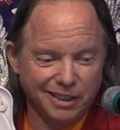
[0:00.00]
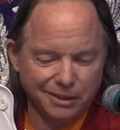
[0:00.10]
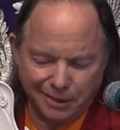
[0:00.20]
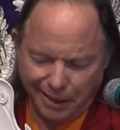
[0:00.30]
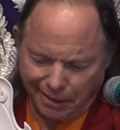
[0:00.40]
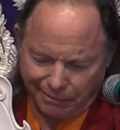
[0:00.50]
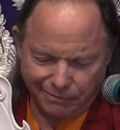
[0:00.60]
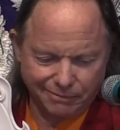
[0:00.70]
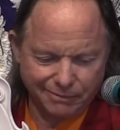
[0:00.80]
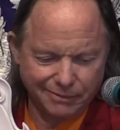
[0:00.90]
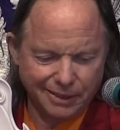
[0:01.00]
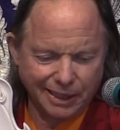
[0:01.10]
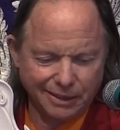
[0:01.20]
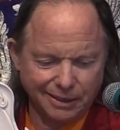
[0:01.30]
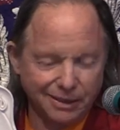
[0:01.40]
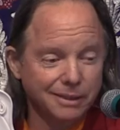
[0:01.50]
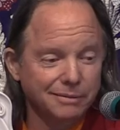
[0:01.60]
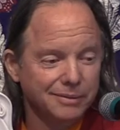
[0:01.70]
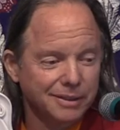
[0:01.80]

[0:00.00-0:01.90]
they don't have, ten, you know.